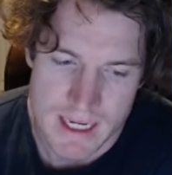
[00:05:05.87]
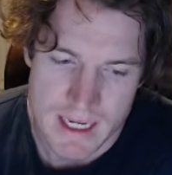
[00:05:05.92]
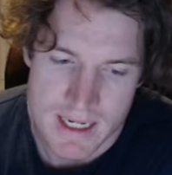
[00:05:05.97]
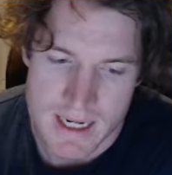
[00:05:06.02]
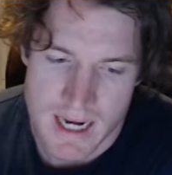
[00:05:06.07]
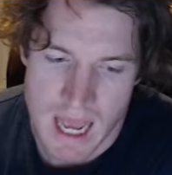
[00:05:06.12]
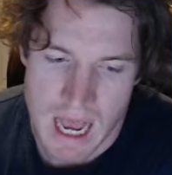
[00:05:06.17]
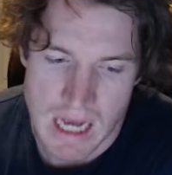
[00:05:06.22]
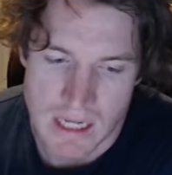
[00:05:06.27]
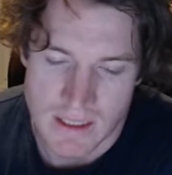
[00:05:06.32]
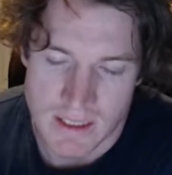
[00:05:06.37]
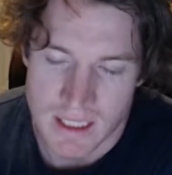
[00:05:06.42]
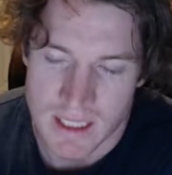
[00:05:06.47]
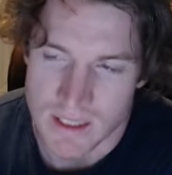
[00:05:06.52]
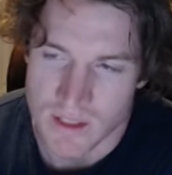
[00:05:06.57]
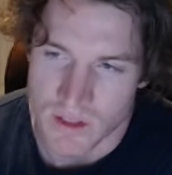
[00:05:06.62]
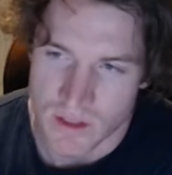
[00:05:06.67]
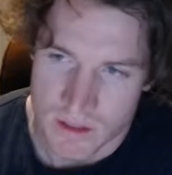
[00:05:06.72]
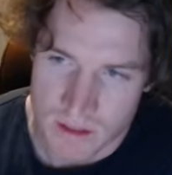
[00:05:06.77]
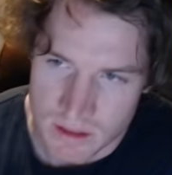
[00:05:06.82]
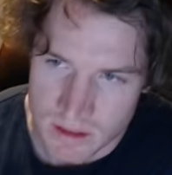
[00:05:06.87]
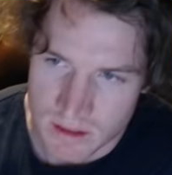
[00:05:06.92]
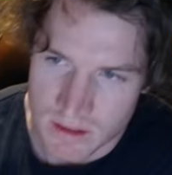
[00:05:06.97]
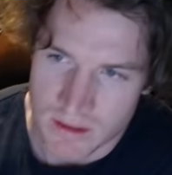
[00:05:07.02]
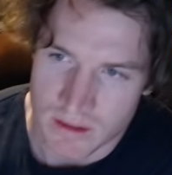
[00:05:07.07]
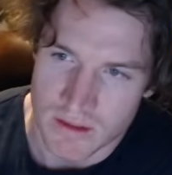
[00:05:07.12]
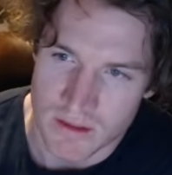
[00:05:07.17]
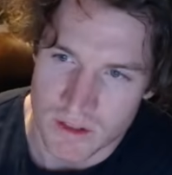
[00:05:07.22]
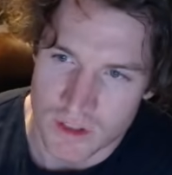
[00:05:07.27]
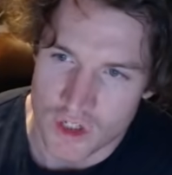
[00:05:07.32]
Now, he's
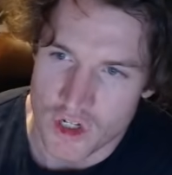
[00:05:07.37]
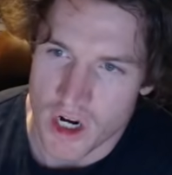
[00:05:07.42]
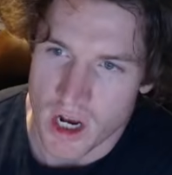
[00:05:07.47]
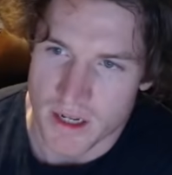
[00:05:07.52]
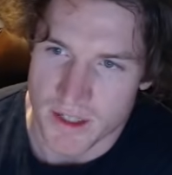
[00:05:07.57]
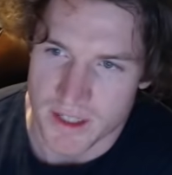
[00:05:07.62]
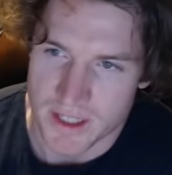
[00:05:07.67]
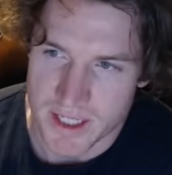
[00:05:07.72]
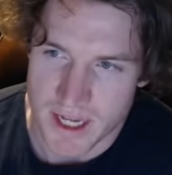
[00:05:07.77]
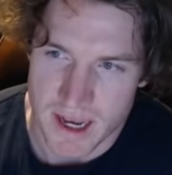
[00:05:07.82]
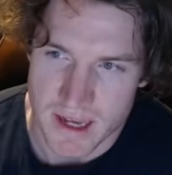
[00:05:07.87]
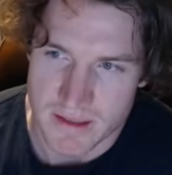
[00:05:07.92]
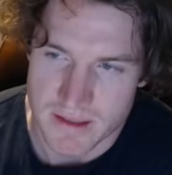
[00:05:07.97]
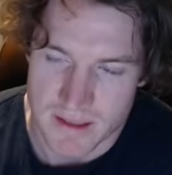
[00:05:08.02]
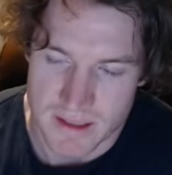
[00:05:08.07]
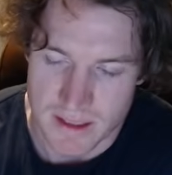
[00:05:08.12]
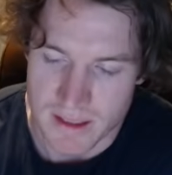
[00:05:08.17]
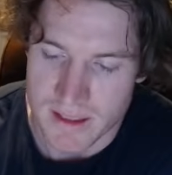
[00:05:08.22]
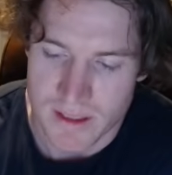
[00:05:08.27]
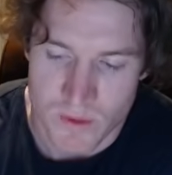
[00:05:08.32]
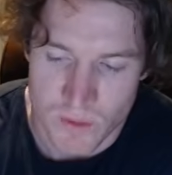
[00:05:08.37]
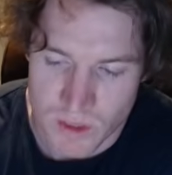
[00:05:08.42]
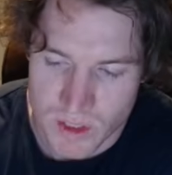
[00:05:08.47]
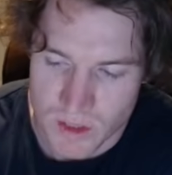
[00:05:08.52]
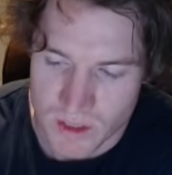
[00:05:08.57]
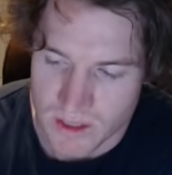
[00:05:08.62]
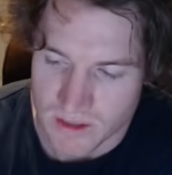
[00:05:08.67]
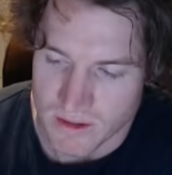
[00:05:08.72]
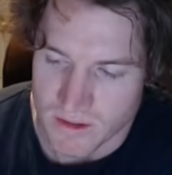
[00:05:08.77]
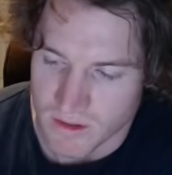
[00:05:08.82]
chud-tastic,
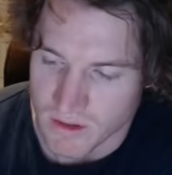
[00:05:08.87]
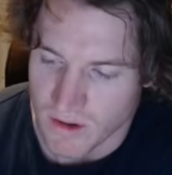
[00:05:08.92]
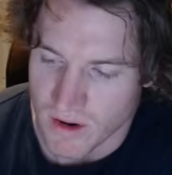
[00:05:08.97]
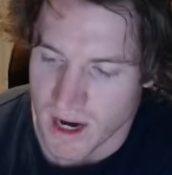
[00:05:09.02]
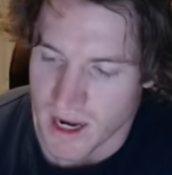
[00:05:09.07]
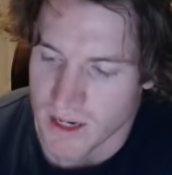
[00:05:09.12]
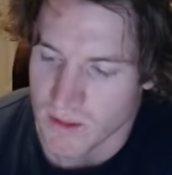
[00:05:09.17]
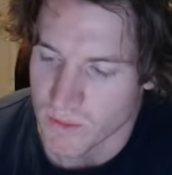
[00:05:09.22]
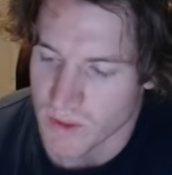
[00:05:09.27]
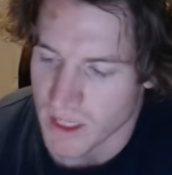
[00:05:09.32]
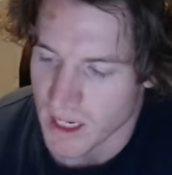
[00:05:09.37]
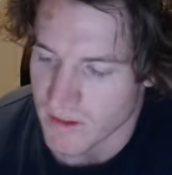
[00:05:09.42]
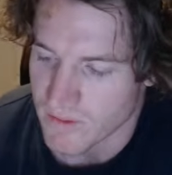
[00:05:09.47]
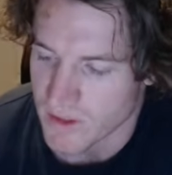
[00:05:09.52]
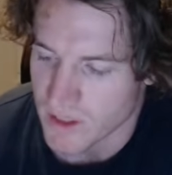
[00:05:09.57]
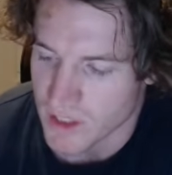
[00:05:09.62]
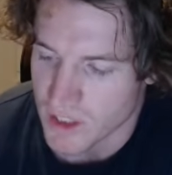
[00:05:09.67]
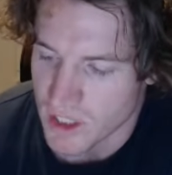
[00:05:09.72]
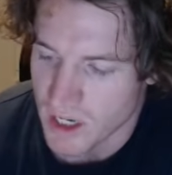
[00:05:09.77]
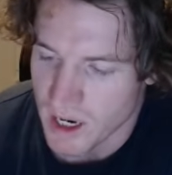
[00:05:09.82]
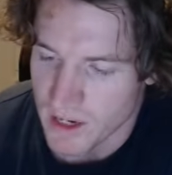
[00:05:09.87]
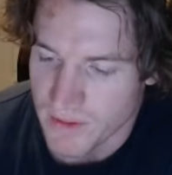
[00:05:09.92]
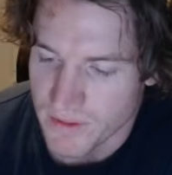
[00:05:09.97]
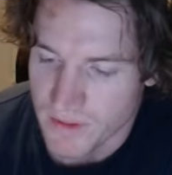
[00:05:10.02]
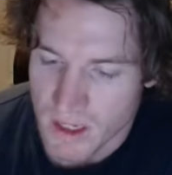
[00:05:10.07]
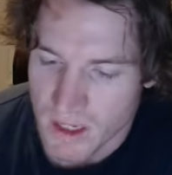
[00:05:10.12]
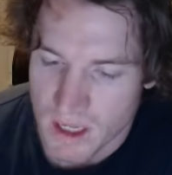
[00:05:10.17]
which great, we love the chud,